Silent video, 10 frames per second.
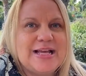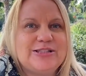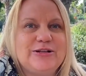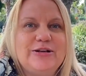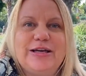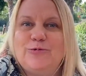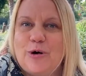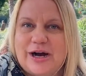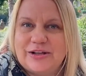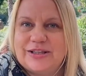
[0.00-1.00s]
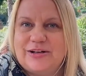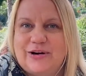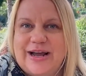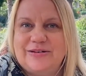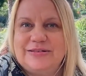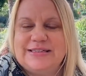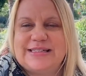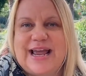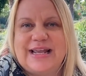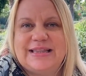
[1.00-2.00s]
So you can walk the
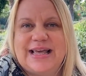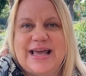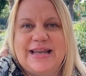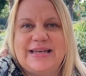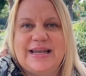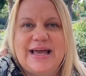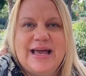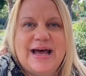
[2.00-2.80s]
grounds, and then